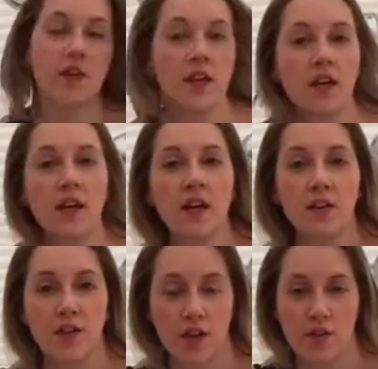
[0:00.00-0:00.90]
the
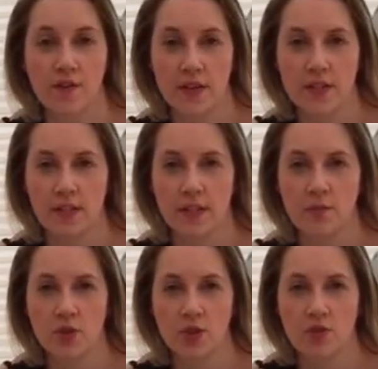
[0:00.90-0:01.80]
other fantastic
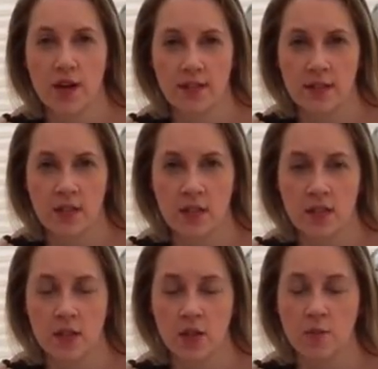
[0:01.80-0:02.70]
moisturisers
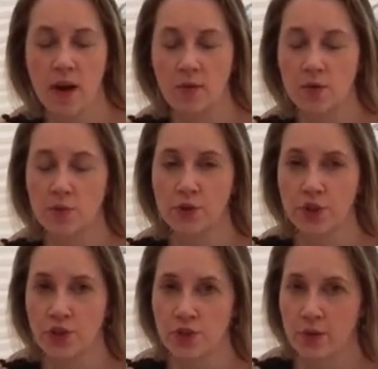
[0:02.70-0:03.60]
that you might want to
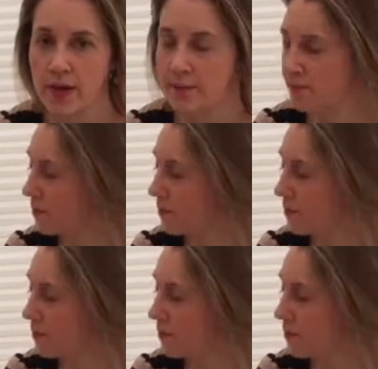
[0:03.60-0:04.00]
put onto it.